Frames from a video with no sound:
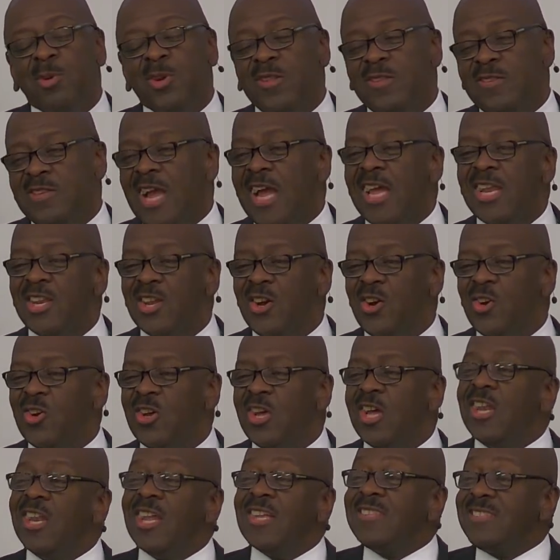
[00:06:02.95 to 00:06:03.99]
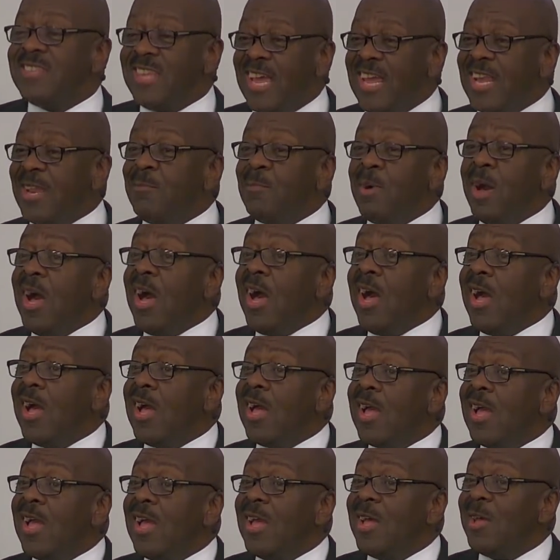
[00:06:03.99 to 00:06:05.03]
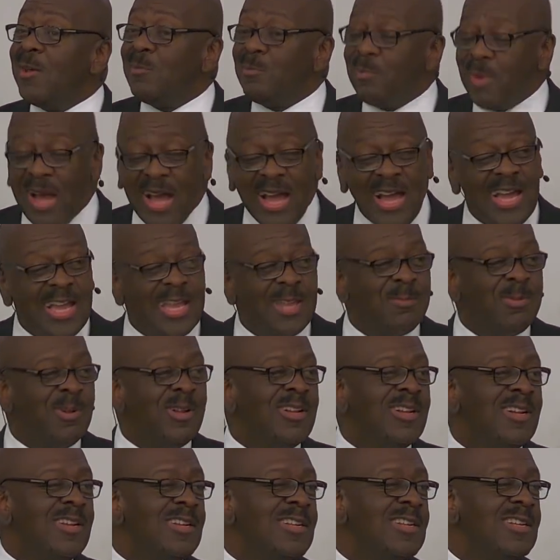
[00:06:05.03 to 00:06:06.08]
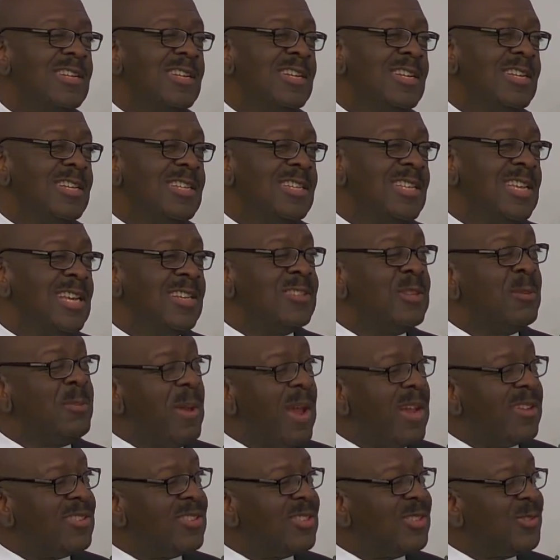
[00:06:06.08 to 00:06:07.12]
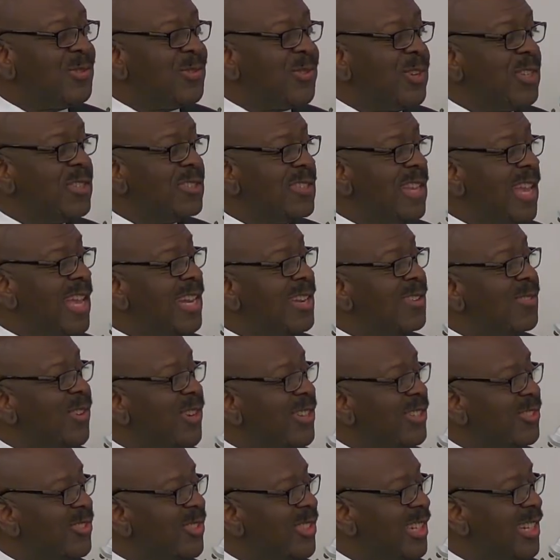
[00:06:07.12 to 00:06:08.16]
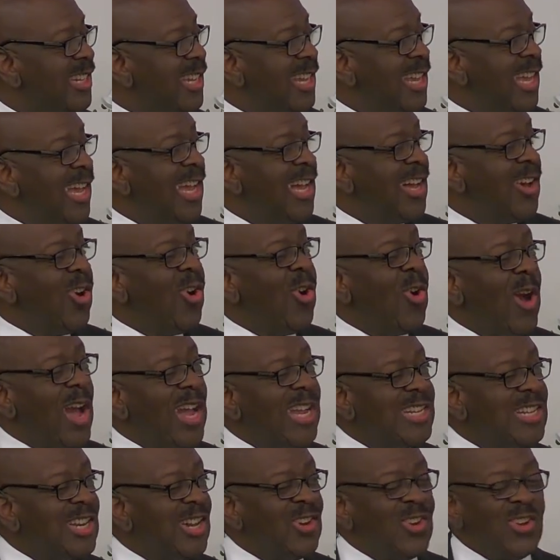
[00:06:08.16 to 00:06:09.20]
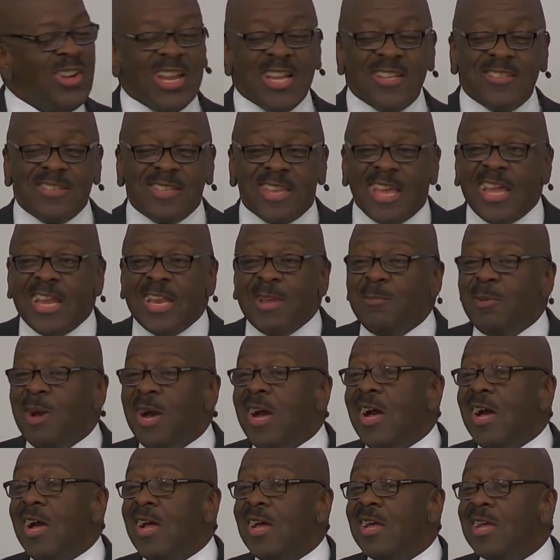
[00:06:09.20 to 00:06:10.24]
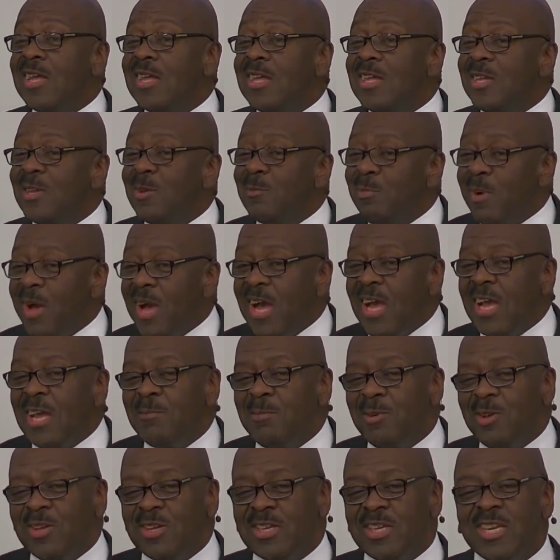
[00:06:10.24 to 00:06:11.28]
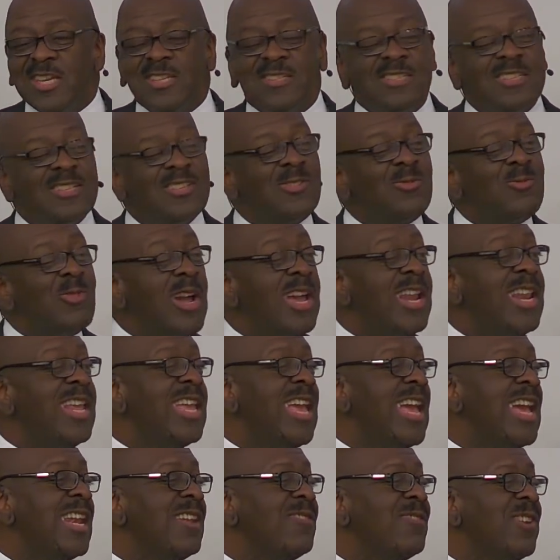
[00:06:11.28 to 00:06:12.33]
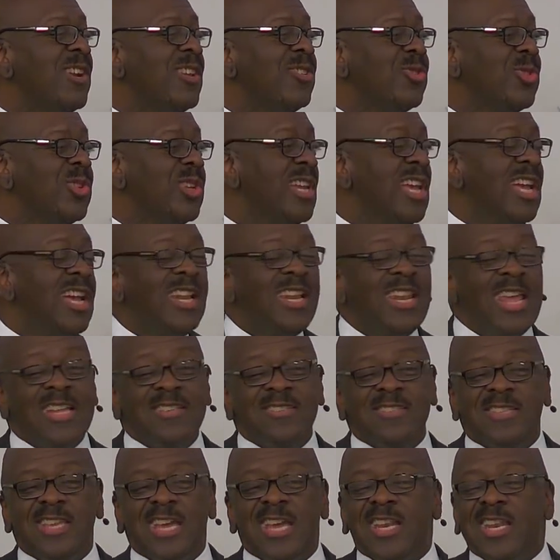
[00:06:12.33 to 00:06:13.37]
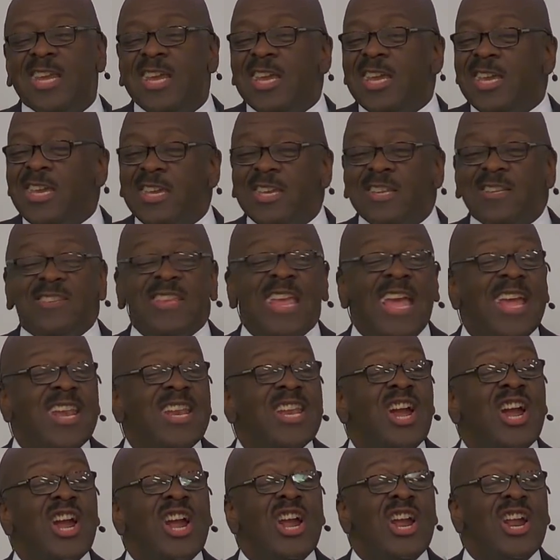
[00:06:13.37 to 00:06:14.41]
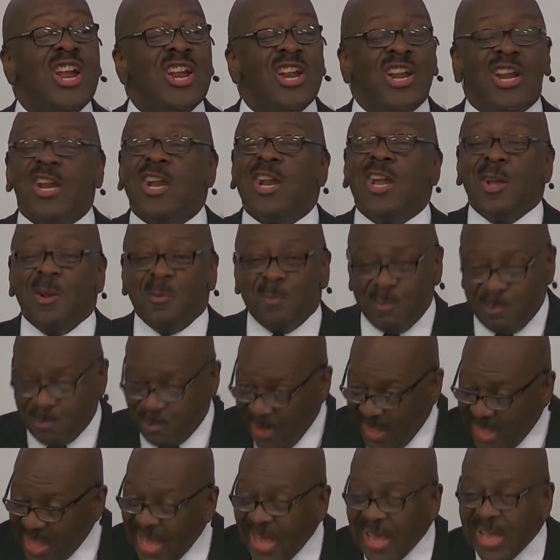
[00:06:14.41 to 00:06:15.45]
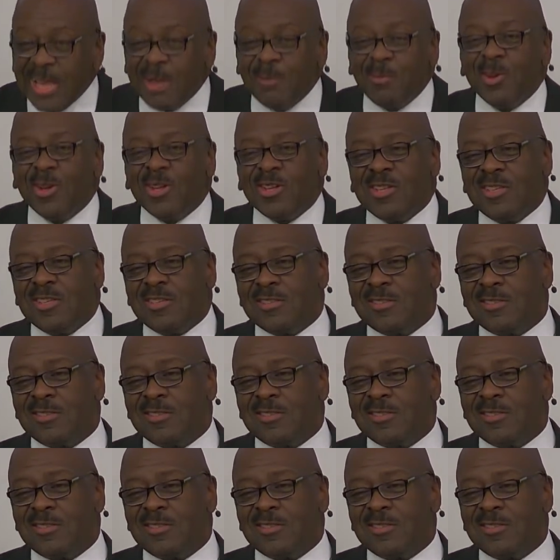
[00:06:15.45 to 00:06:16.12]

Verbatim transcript: I know. Let's get him a Bible. It's the pastor's first anniversary. Oh, I know. Let's get him a Bible. It's his wedding anniversary. Let's get his and her Bibles.